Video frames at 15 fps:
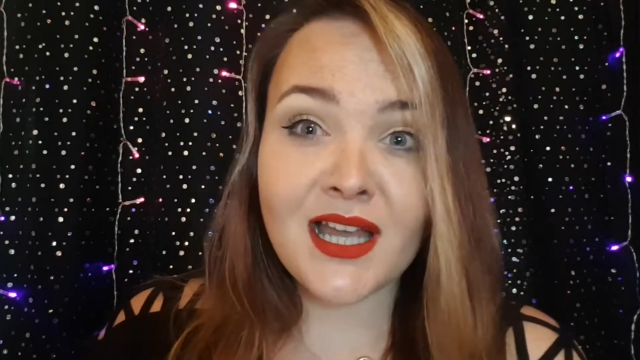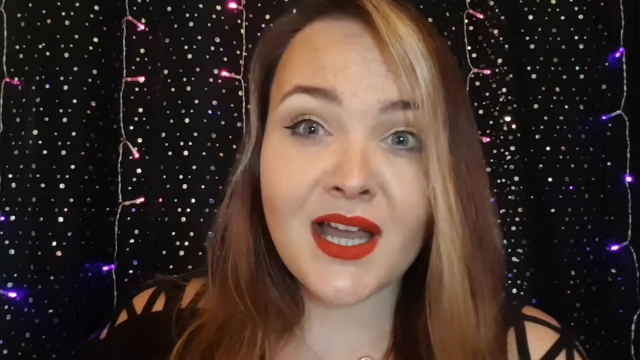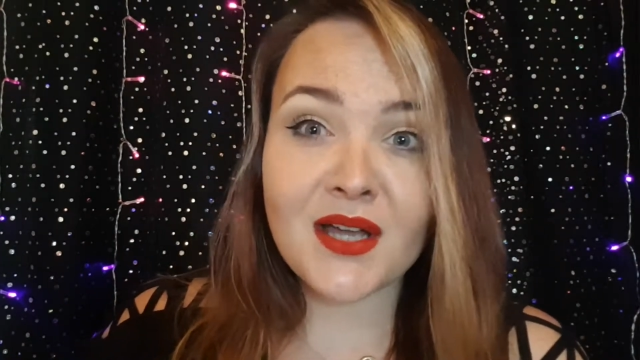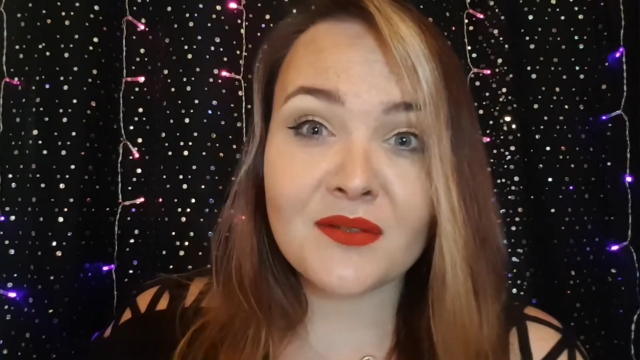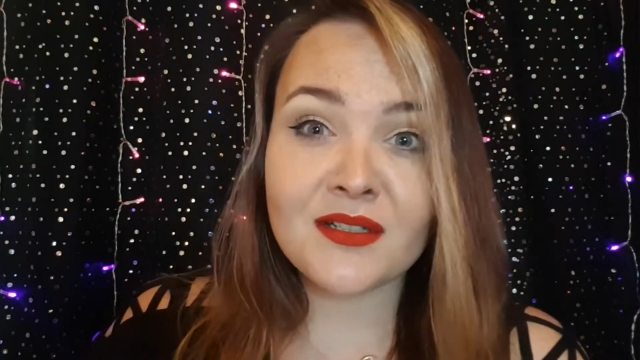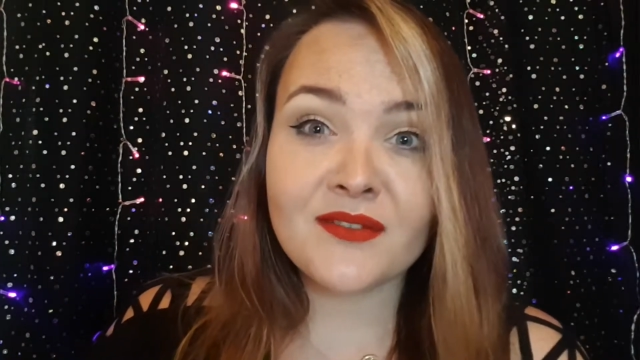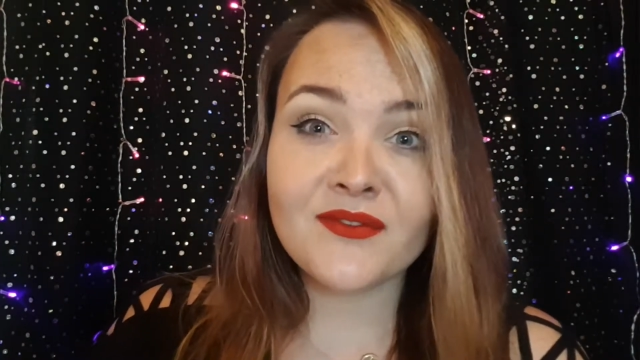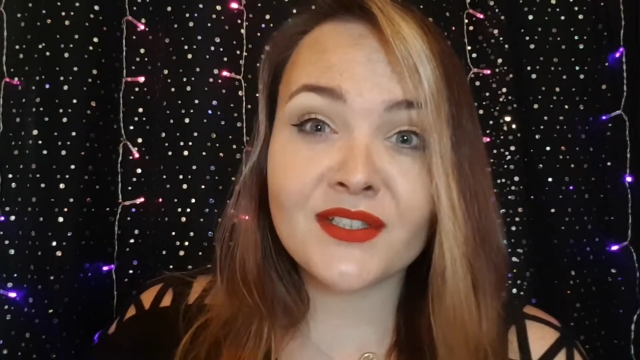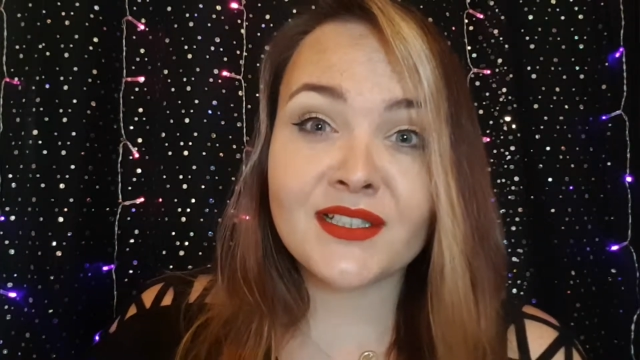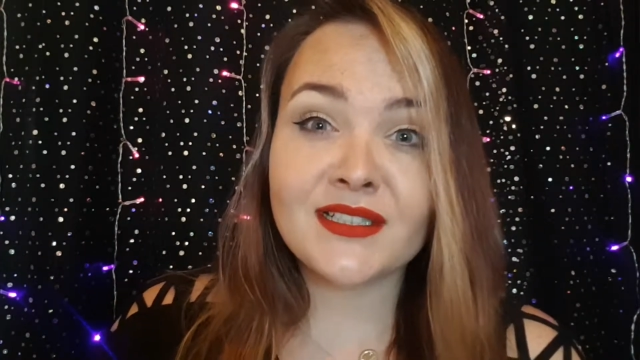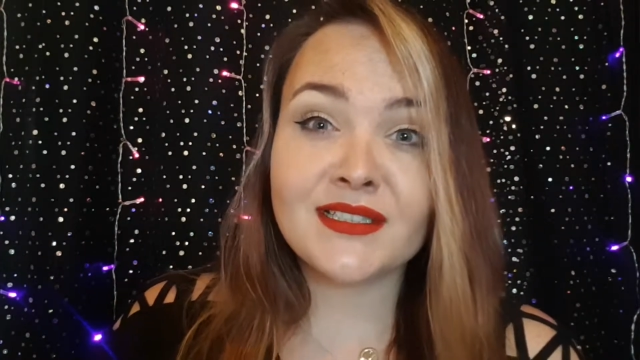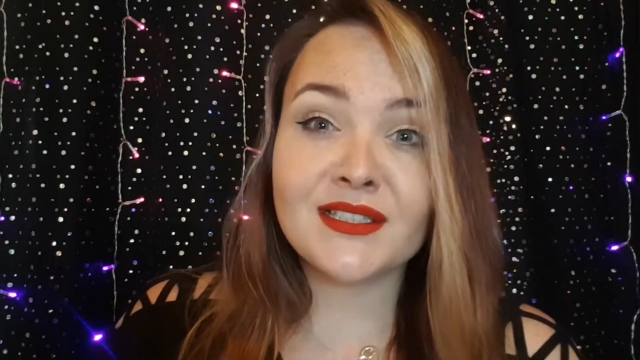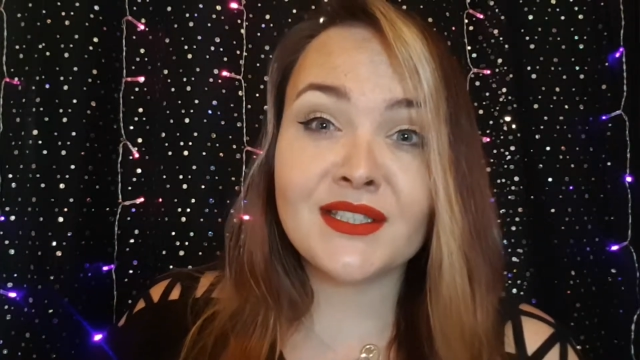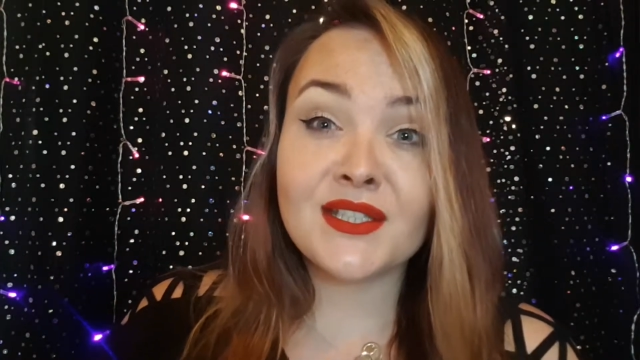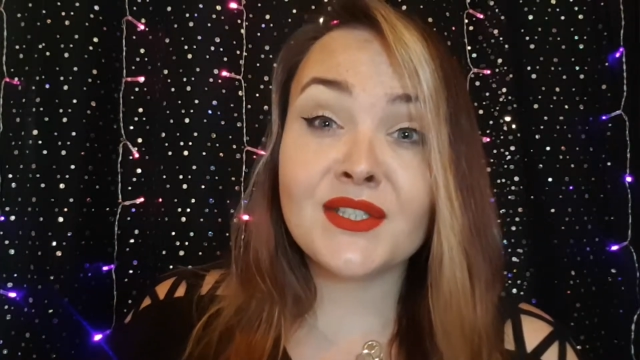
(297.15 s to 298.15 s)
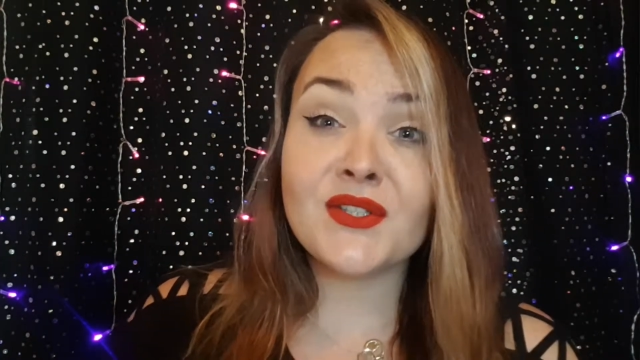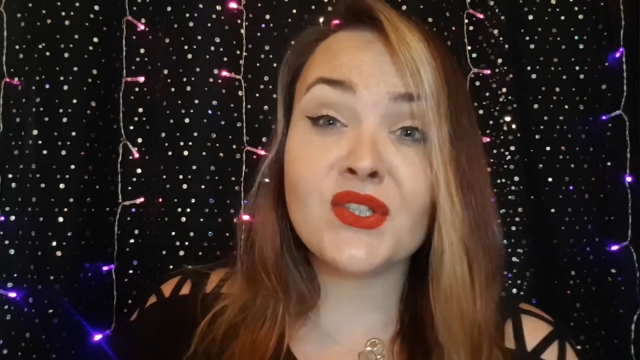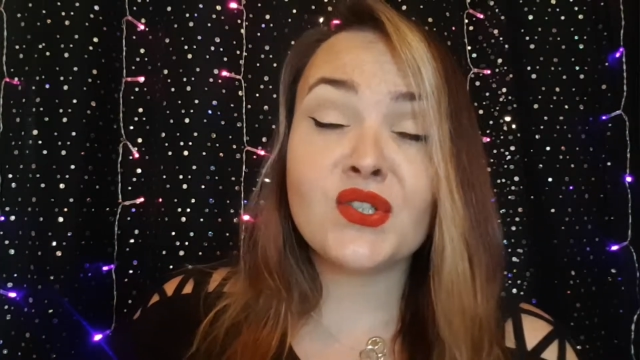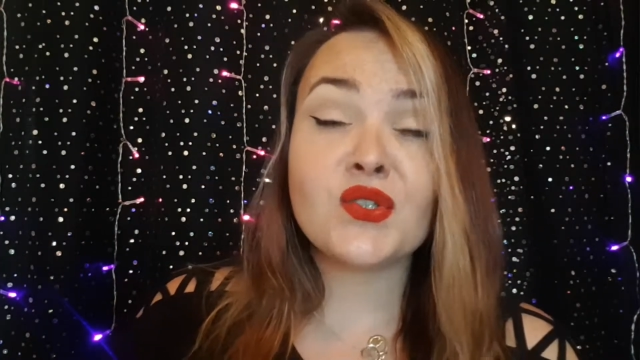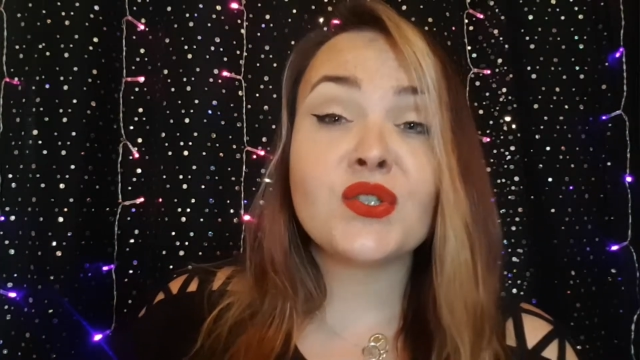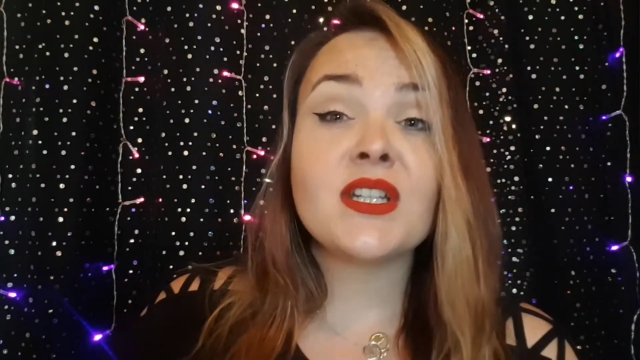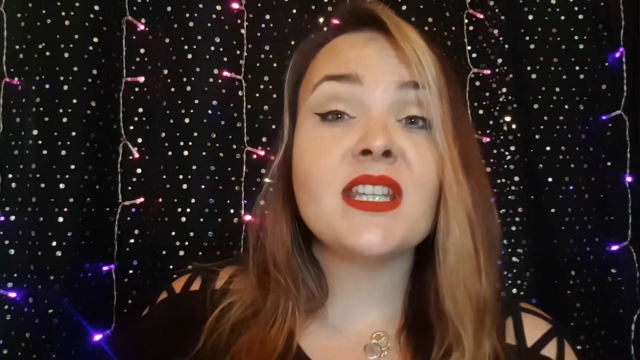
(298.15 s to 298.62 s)
However, the
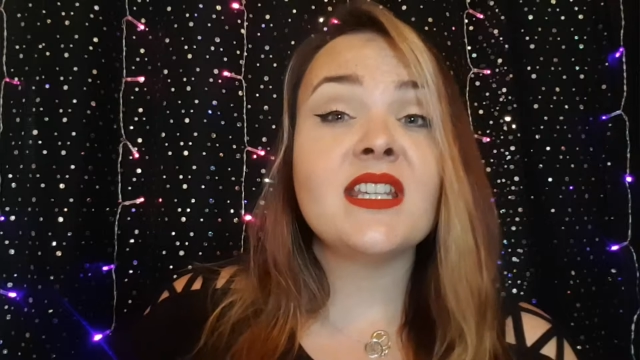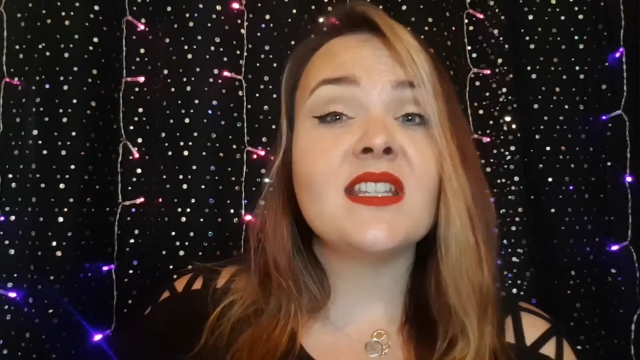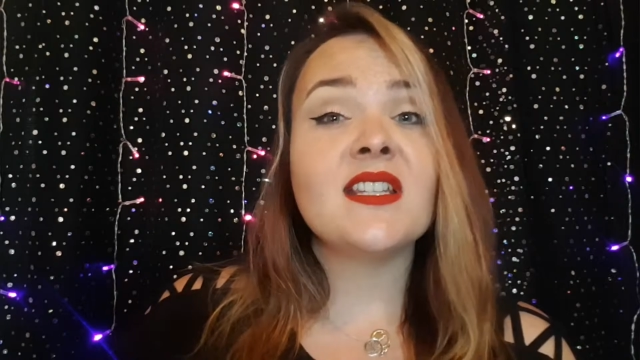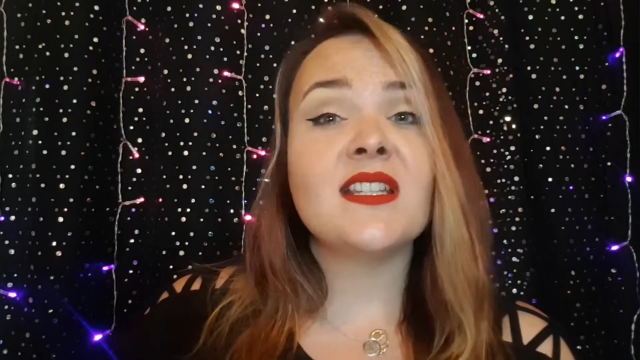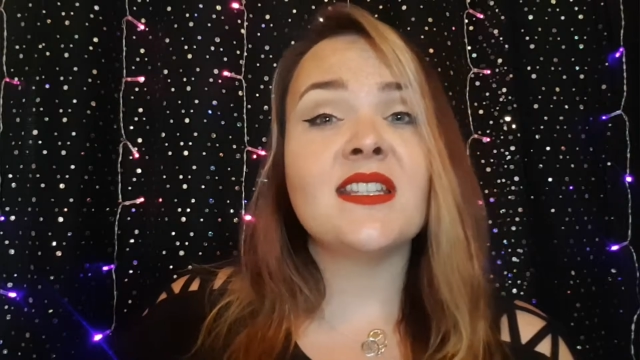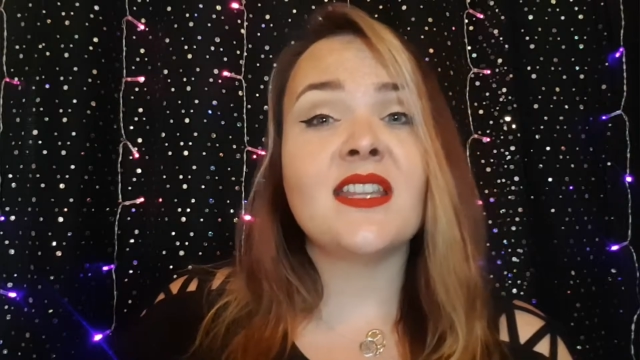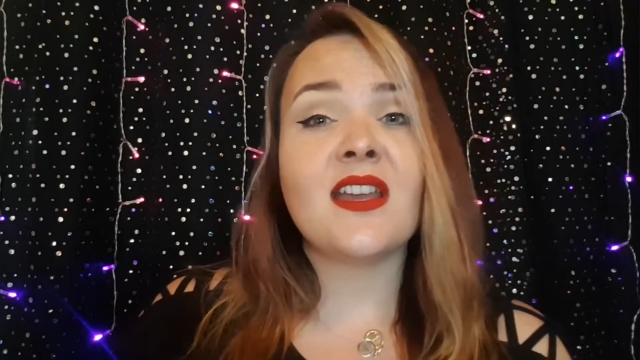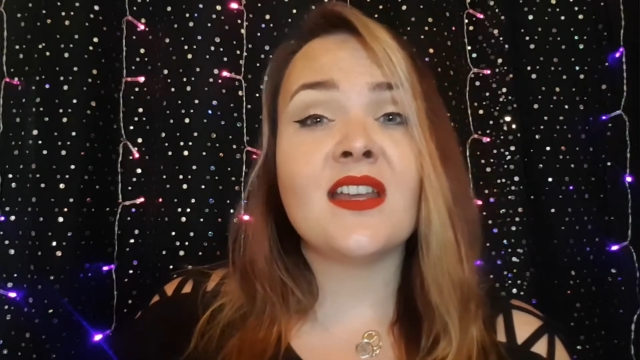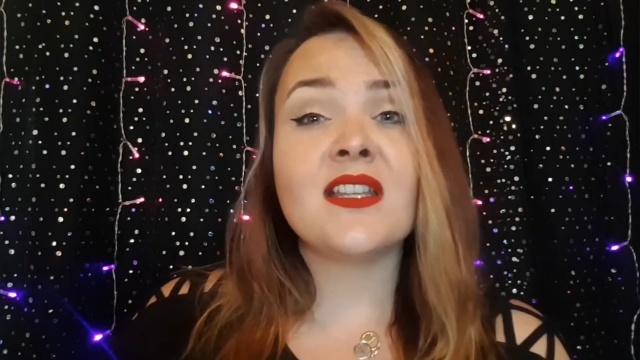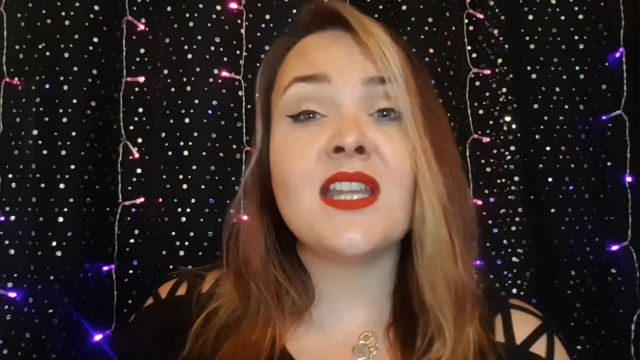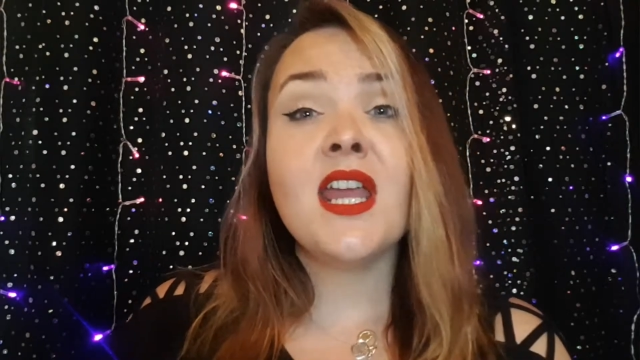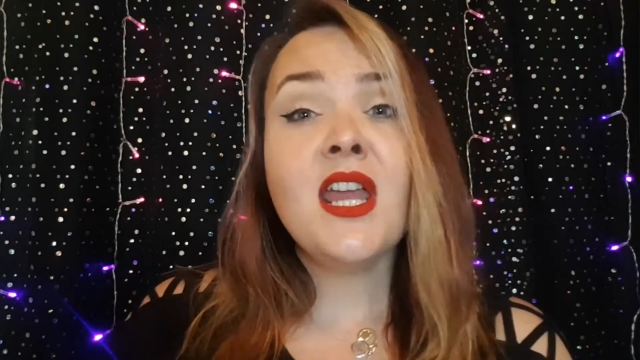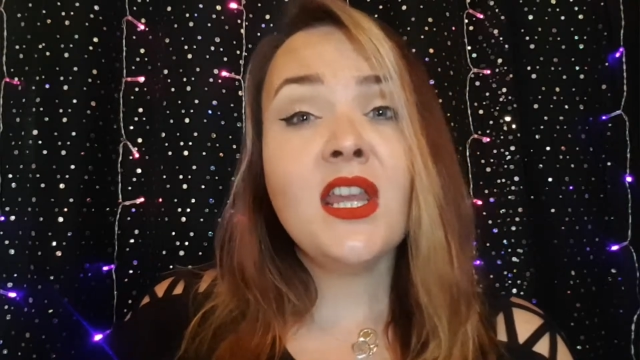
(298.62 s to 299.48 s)
story is that